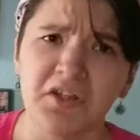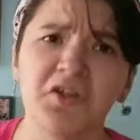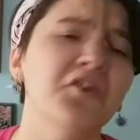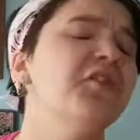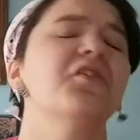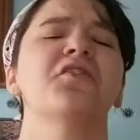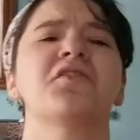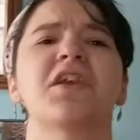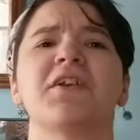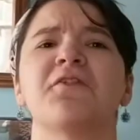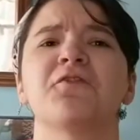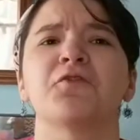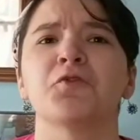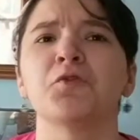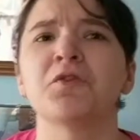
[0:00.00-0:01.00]
you know those like
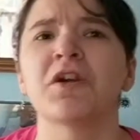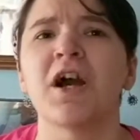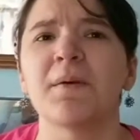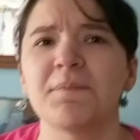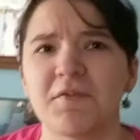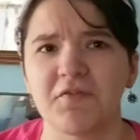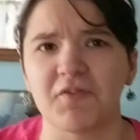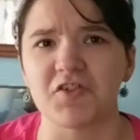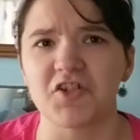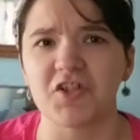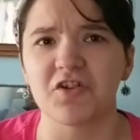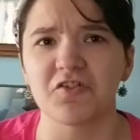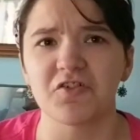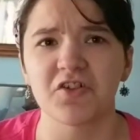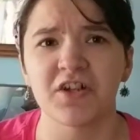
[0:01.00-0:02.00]
fruit cups for
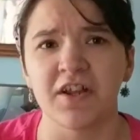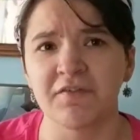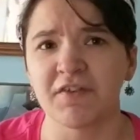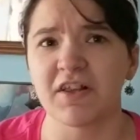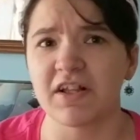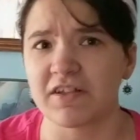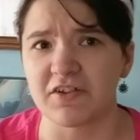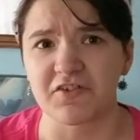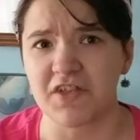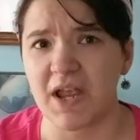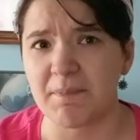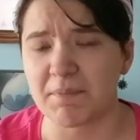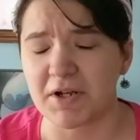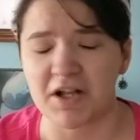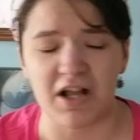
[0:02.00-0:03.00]
children? I feel like there's
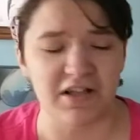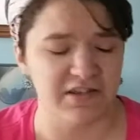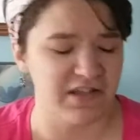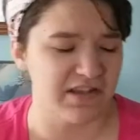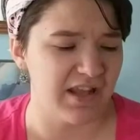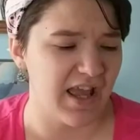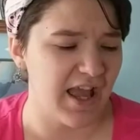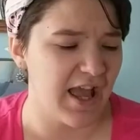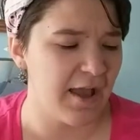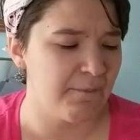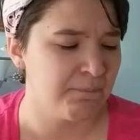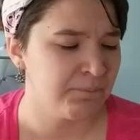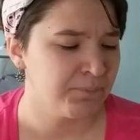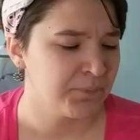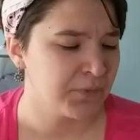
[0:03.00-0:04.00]
apricots in that.
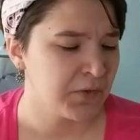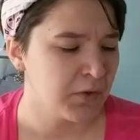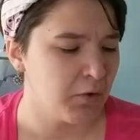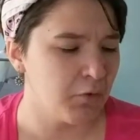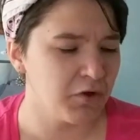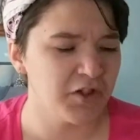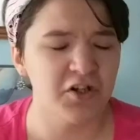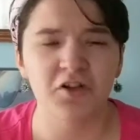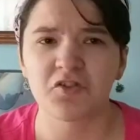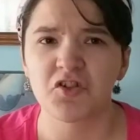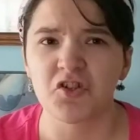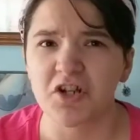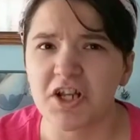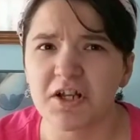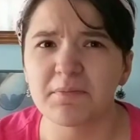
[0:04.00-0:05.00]
Or, you know,
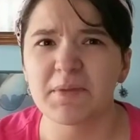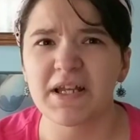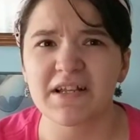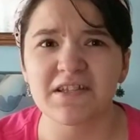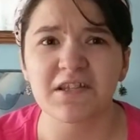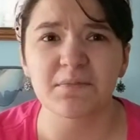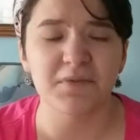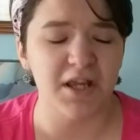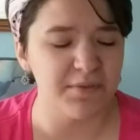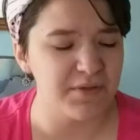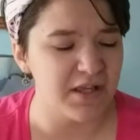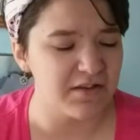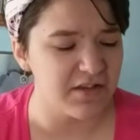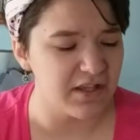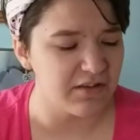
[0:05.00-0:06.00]
trail mix sometimes
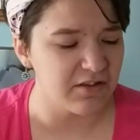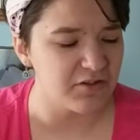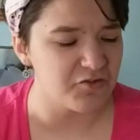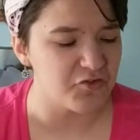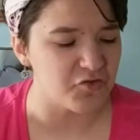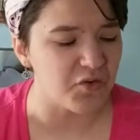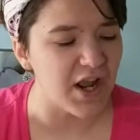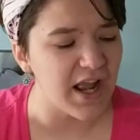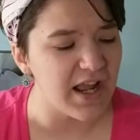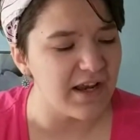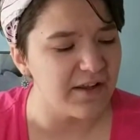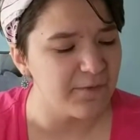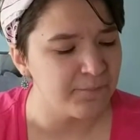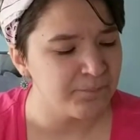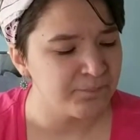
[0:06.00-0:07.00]
has like little
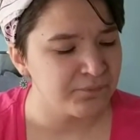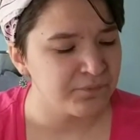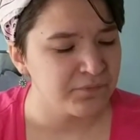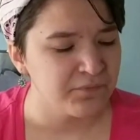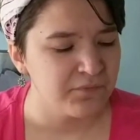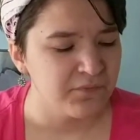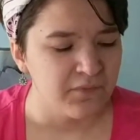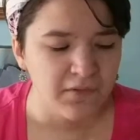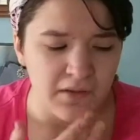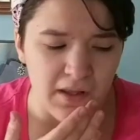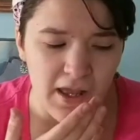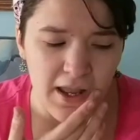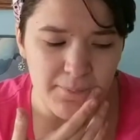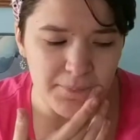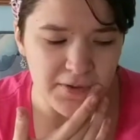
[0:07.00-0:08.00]
dried
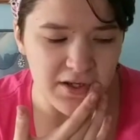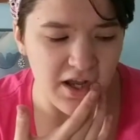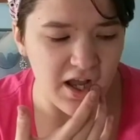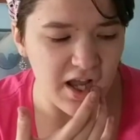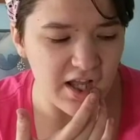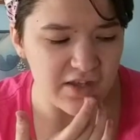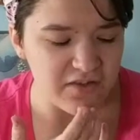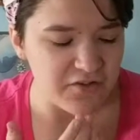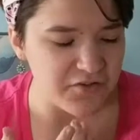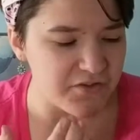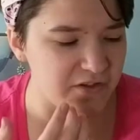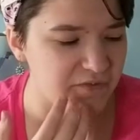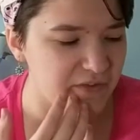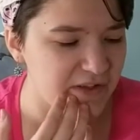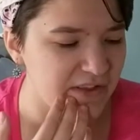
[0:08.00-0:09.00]
apricots or
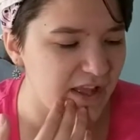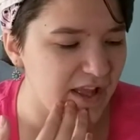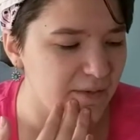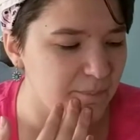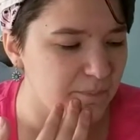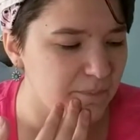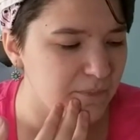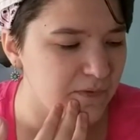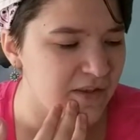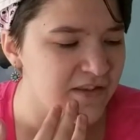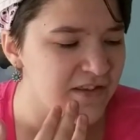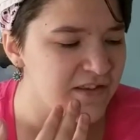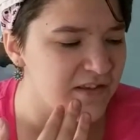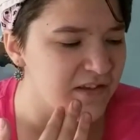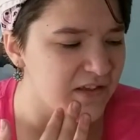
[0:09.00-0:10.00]
stuff like that. This
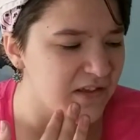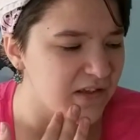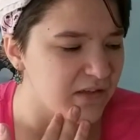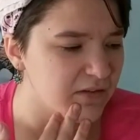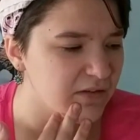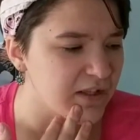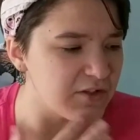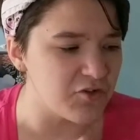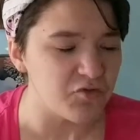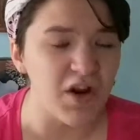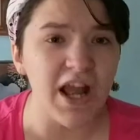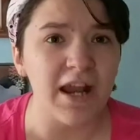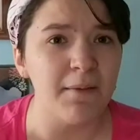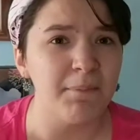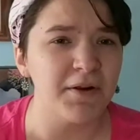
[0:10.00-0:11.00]
isn't, like
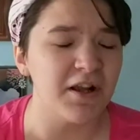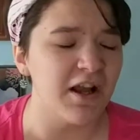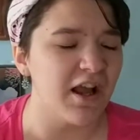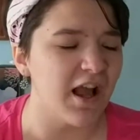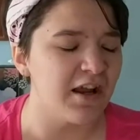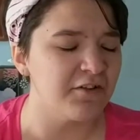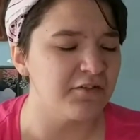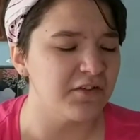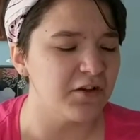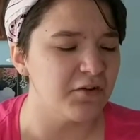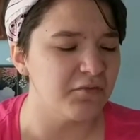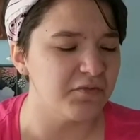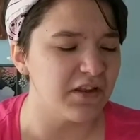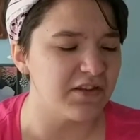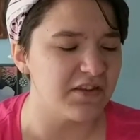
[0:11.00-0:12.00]
dried apricot, I don't
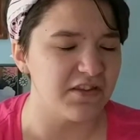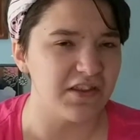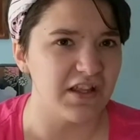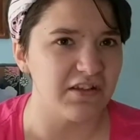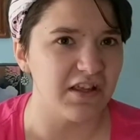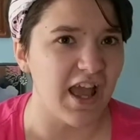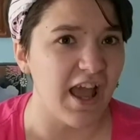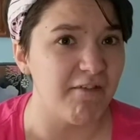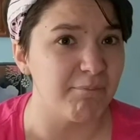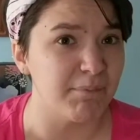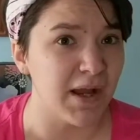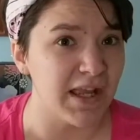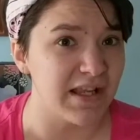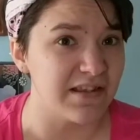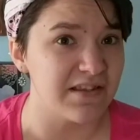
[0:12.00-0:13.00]
know if that's a thing to have
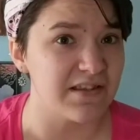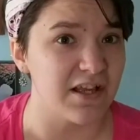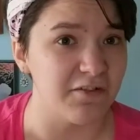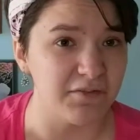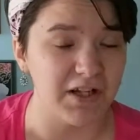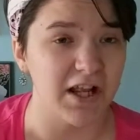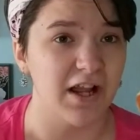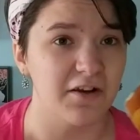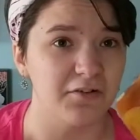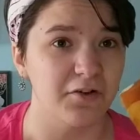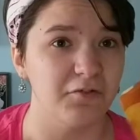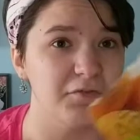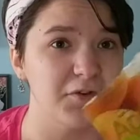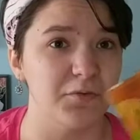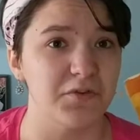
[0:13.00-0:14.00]
by itself. Like, I don't
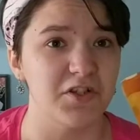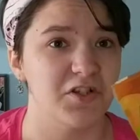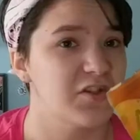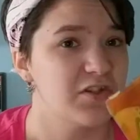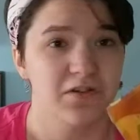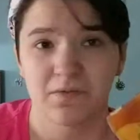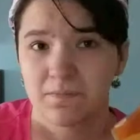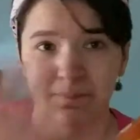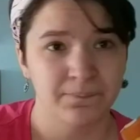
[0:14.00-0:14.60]
know if you would just